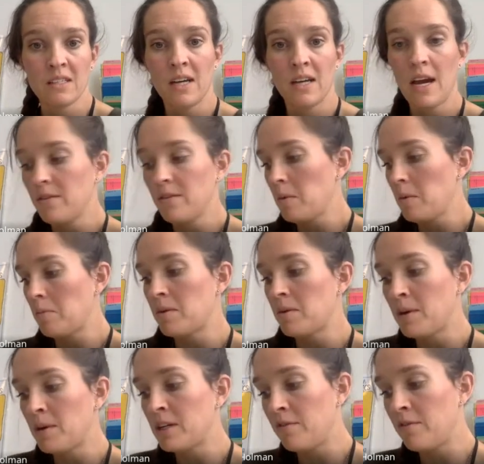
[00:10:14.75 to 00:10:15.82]
Okay, remember to
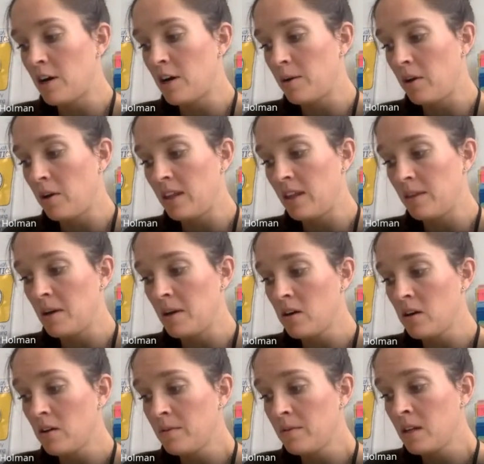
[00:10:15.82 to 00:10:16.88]
put your variable in the
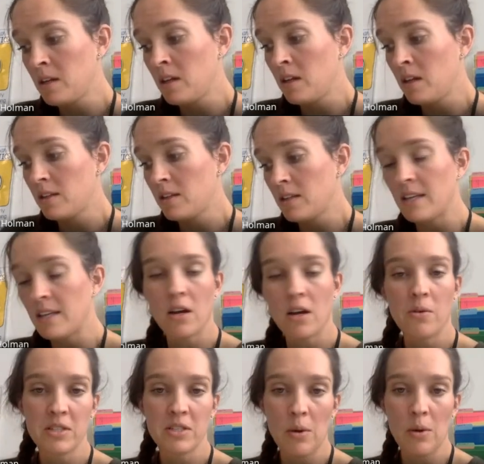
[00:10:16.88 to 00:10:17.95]
middle. Sign's
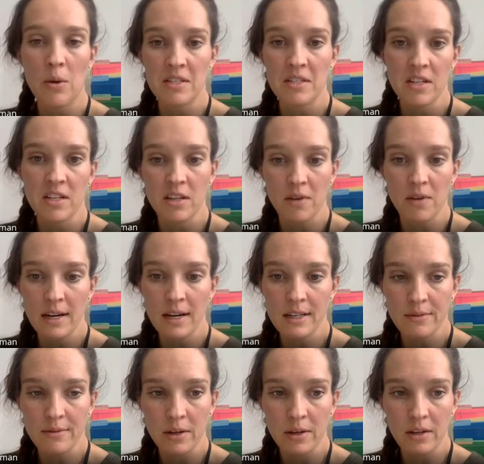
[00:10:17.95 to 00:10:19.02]
always open to the right
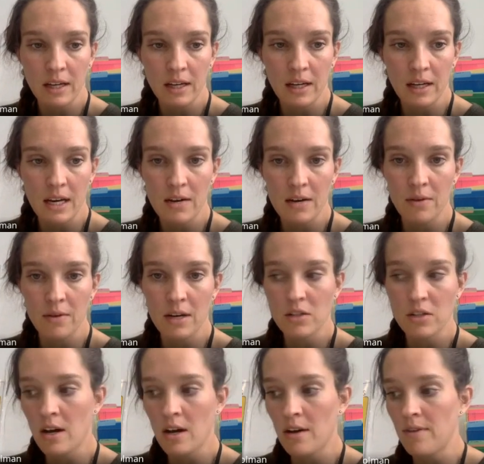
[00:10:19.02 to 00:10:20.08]
if we're looking at a range
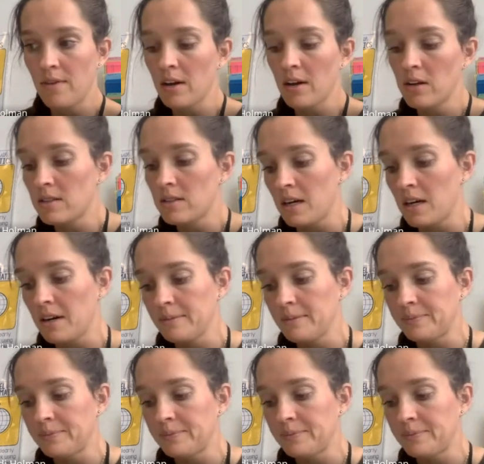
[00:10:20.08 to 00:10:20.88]
of values there